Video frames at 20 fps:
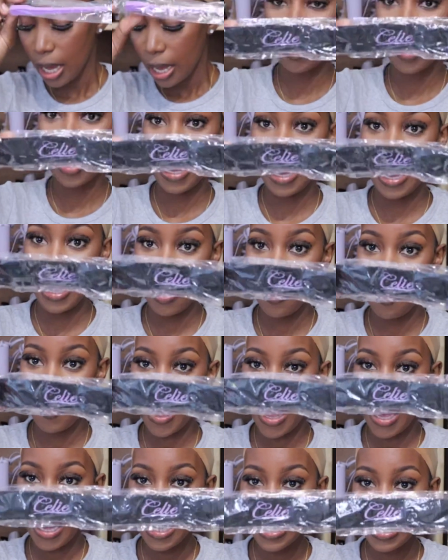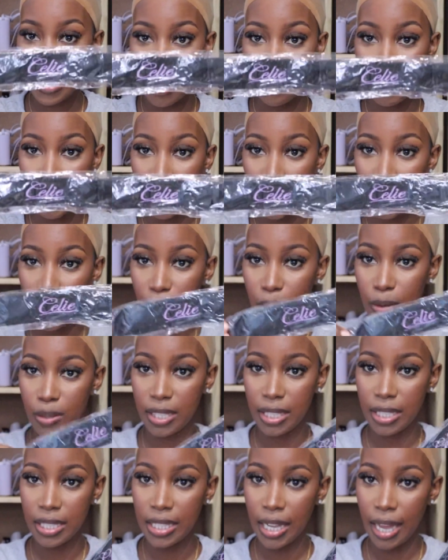So a hairband, I'm going to
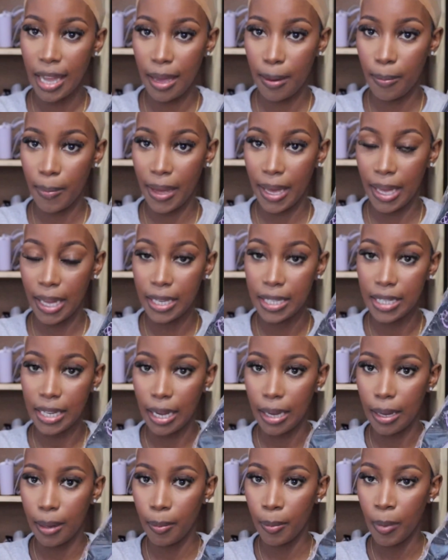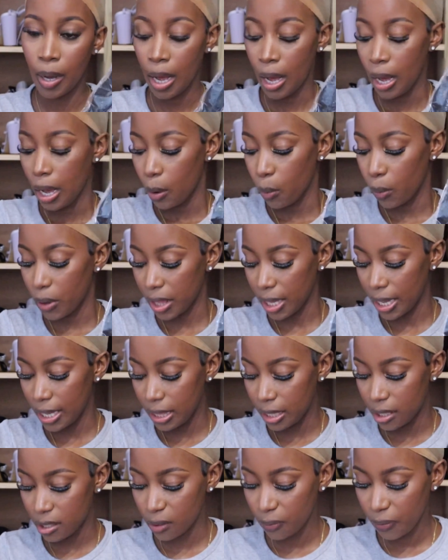use this hairband
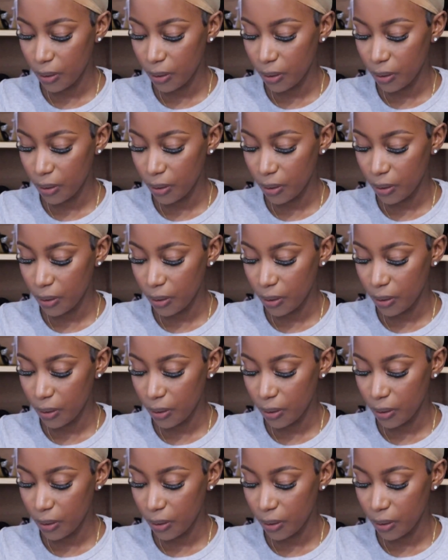within this